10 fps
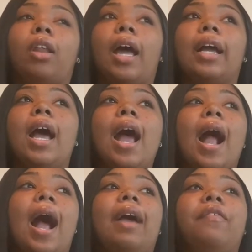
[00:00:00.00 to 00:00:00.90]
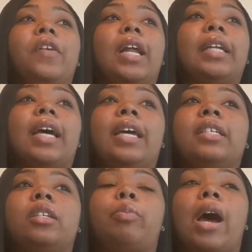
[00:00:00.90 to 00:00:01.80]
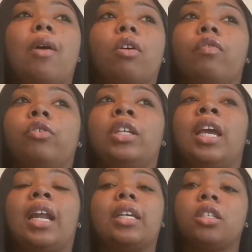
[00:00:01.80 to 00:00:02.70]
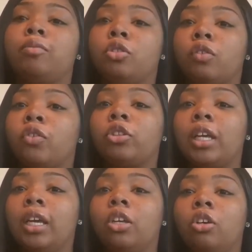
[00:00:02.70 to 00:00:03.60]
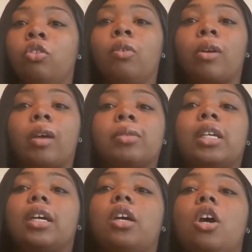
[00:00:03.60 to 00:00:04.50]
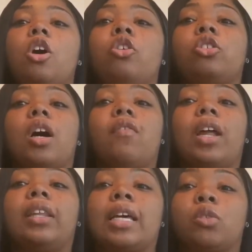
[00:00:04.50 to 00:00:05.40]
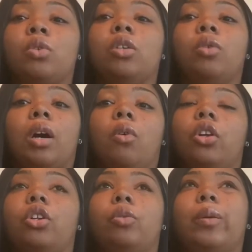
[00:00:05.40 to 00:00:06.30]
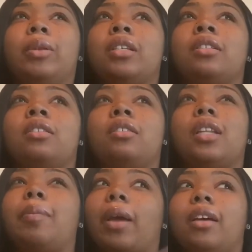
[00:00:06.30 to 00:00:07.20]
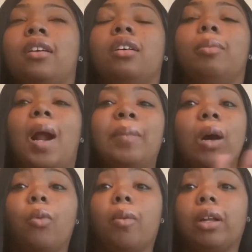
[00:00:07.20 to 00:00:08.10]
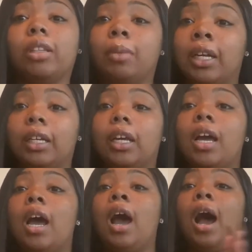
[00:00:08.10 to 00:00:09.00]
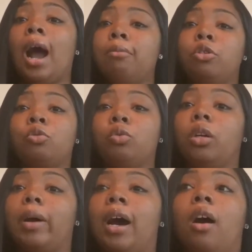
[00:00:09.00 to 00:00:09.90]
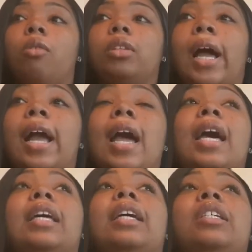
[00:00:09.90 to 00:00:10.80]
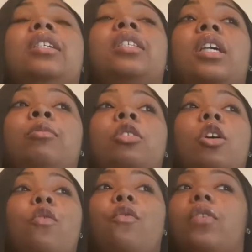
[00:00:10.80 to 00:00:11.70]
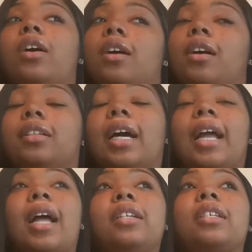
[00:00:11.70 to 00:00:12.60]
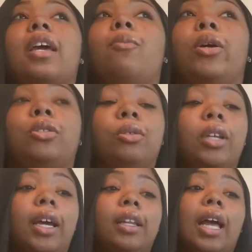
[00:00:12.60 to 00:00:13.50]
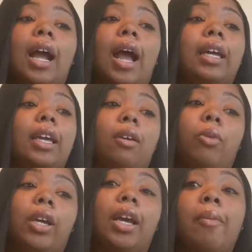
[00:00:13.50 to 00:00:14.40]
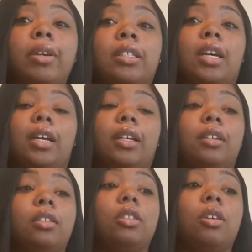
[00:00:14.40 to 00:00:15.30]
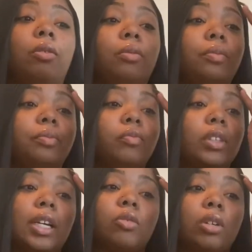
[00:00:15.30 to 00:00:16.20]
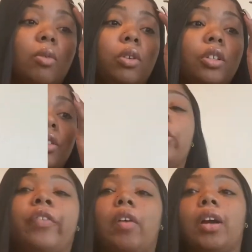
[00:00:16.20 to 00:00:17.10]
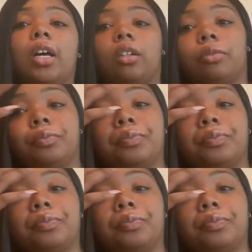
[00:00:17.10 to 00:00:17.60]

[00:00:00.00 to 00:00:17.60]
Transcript: Like, I feel like that is a powerful thing and that's a beautiful thing. You get what I'm saying? So I feel like that's really what I want to do. And plus, they pay good, but I'm not worried about the money. I'm just worried about, like, it just seems so fun. Like, I just can't wait to do that. Like, I can't wait. I'm excited. So that's what I want to do. What is your favorite color?